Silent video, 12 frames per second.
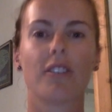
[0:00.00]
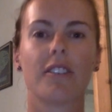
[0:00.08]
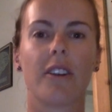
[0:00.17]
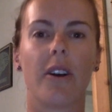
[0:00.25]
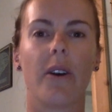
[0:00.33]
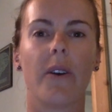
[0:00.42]

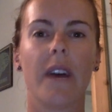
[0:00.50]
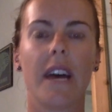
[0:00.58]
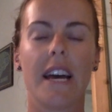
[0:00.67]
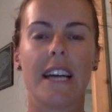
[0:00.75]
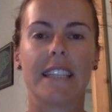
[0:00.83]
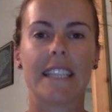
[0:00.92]
So,
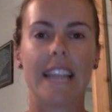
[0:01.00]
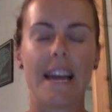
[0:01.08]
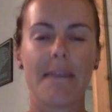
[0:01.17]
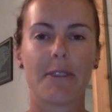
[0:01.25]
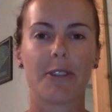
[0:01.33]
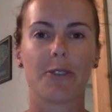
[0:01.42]
today
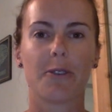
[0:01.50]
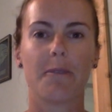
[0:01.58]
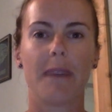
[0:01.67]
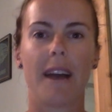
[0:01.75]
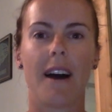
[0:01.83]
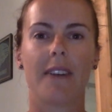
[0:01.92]
I'm going to talk
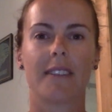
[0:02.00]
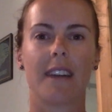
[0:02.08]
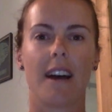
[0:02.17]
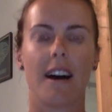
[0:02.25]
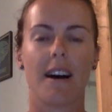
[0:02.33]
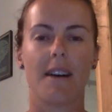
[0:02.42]
about
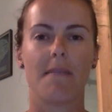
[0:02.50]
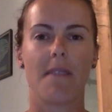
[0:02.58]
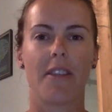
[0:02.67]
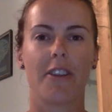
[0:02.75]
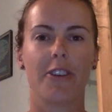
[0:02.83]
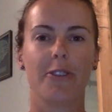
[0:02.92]
um,
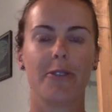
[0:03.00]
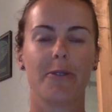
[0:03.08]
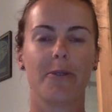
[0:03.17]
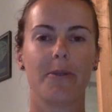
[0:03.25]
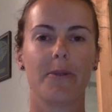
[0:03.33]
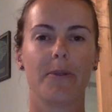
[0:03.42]
the
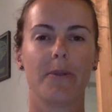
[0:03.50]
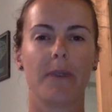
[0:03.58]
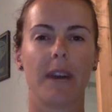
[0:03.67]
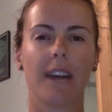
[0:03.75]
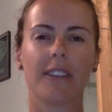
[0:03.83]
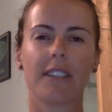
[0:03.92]
new,
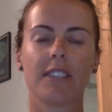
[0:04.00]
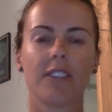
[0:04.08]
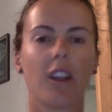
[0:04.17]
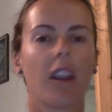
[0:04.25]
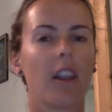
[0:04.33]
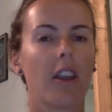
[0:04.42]
actually, it's
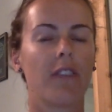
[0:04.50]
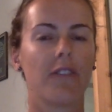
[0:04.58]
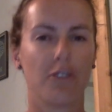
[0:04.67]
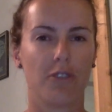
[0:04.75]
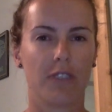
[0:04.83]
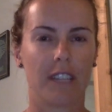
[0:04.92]
not a lot of
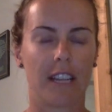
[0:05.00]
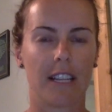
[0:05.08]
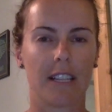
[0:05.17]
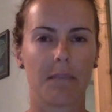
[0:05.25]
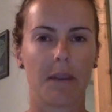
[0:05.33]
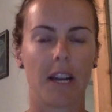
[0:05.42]
new
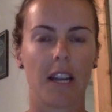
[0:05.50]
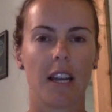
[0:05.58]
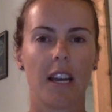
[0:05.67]
studies but